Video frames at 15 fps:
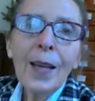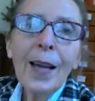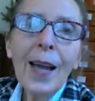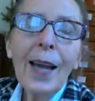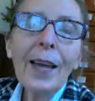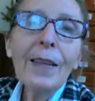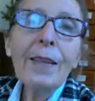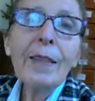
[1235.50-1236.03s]

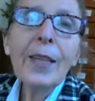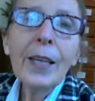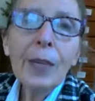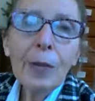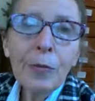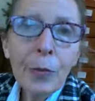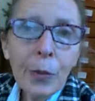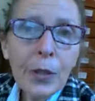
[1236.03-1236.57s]
And then,
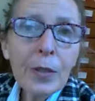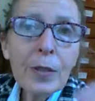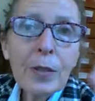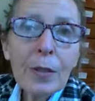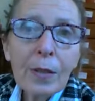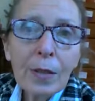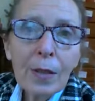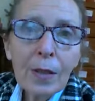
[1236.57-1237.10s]
of
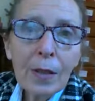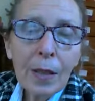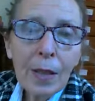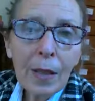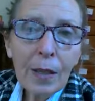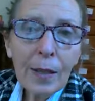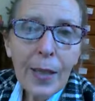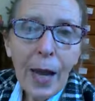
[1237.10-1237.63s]
course,
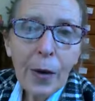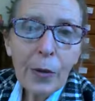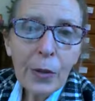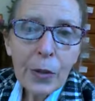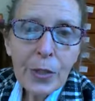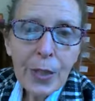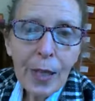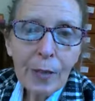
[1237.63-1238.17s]
allow
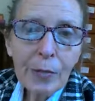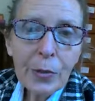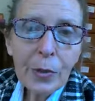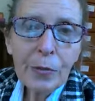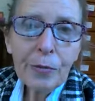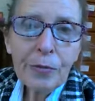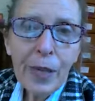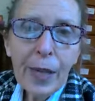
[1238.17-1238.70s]
yourself to
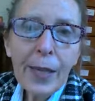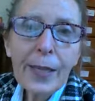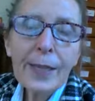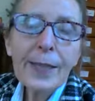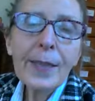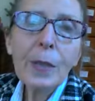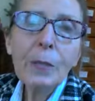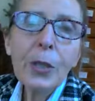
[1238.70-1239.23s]
find
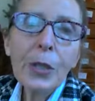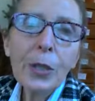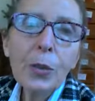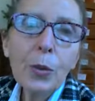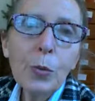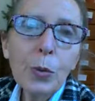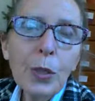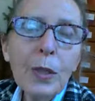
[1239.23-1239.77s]
somebody
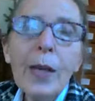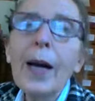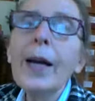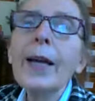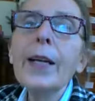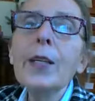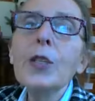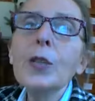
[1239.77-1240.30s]
who will
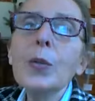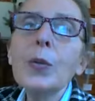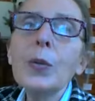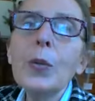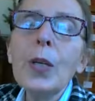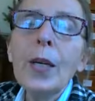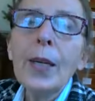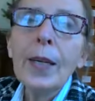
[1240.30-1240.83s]
guide
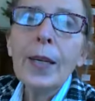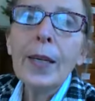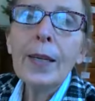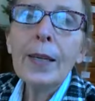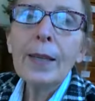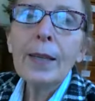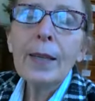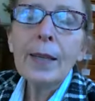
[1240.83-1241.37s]
you
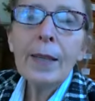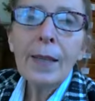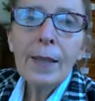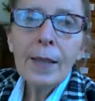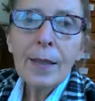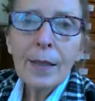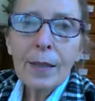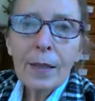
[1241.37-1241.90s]
in
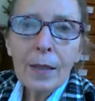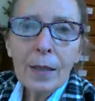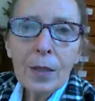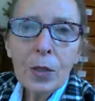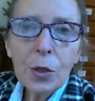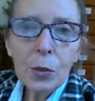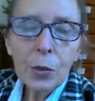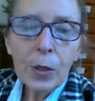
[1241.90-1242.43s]

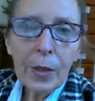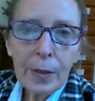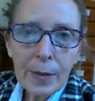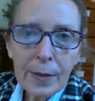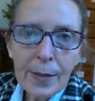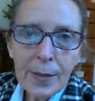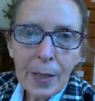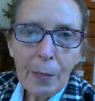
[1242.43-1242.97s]
doing the
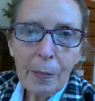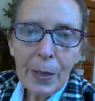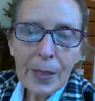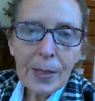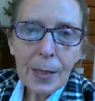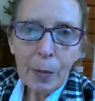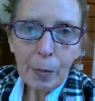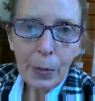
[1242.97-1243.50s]

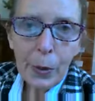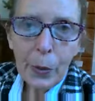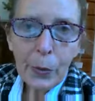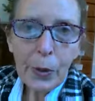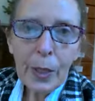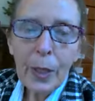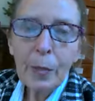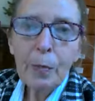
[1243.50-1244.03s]
step-by-step
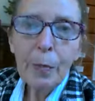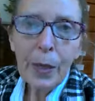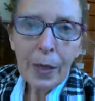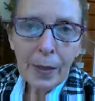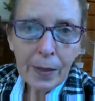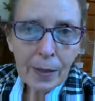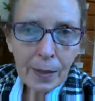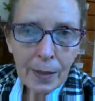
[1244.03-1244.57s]
program.
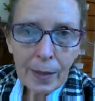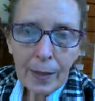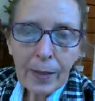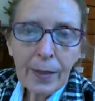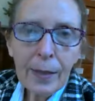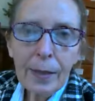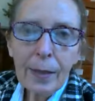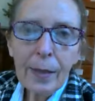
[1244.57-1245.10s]
And
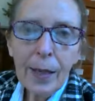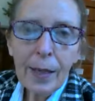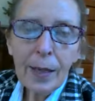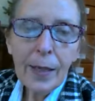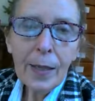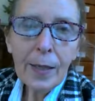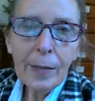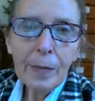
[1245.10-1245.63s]
again,
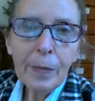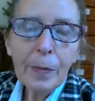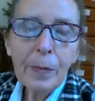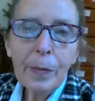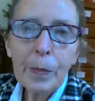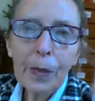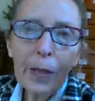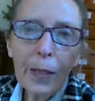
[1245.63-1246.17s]
I
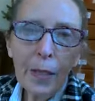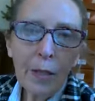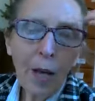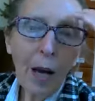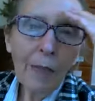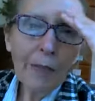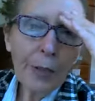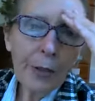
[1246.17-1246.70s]
can
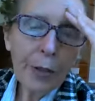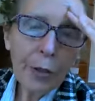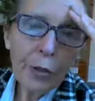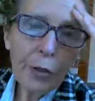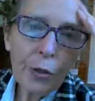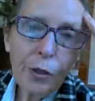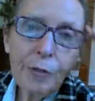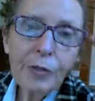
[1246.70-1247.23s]
offer those
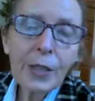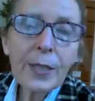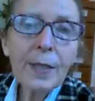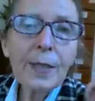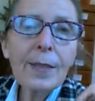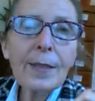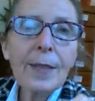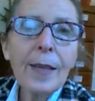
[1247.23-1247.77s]

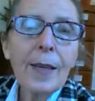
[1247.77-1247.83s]
services,